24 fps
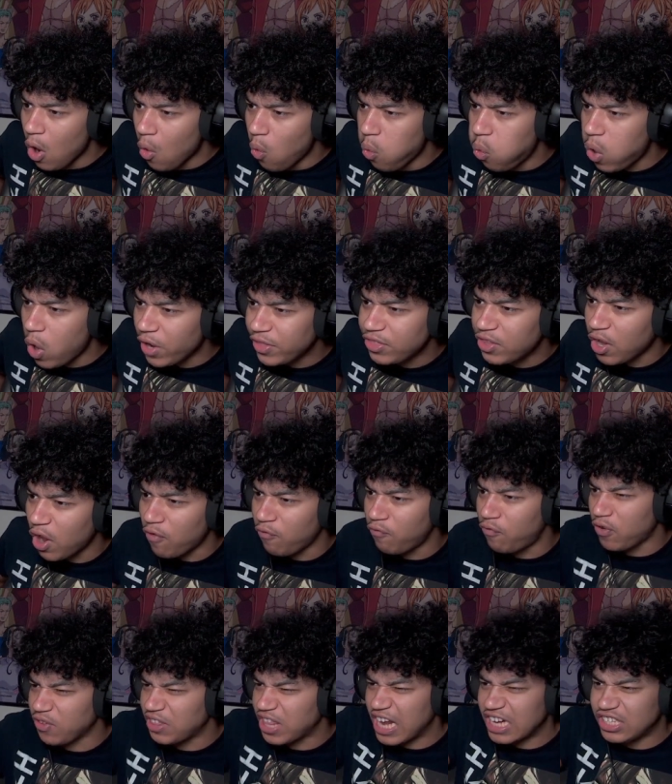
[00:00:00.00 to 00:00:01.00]
What the
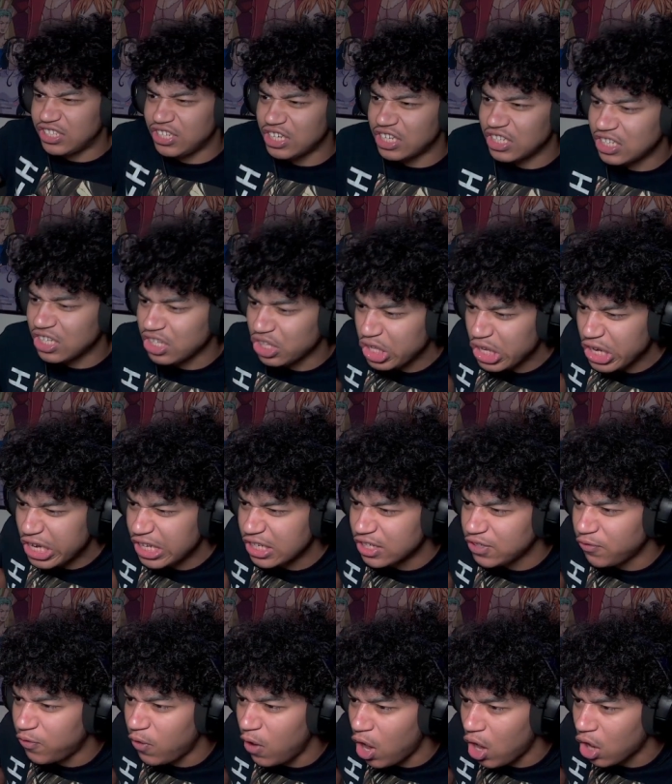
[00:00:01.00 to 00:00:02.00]
fuck? That shit is clean as
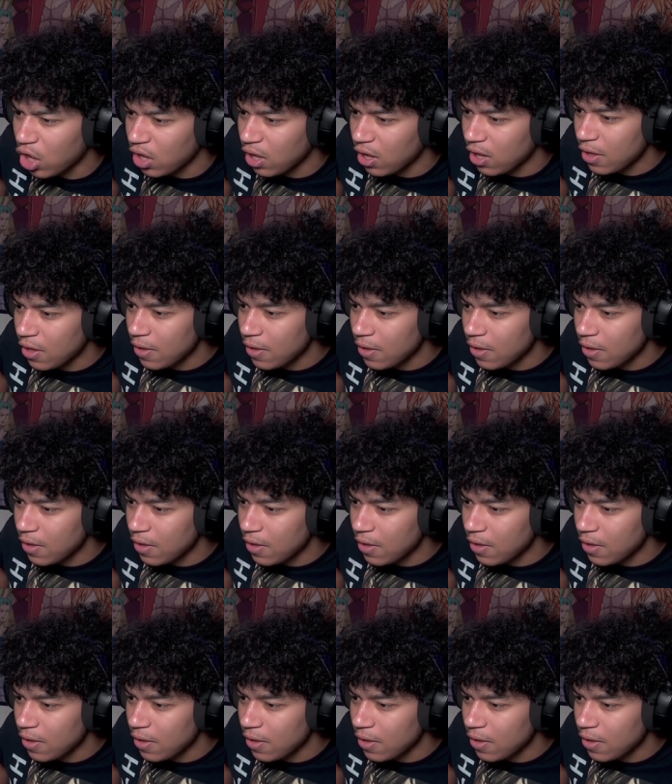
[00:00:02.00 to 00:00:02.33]
fuck.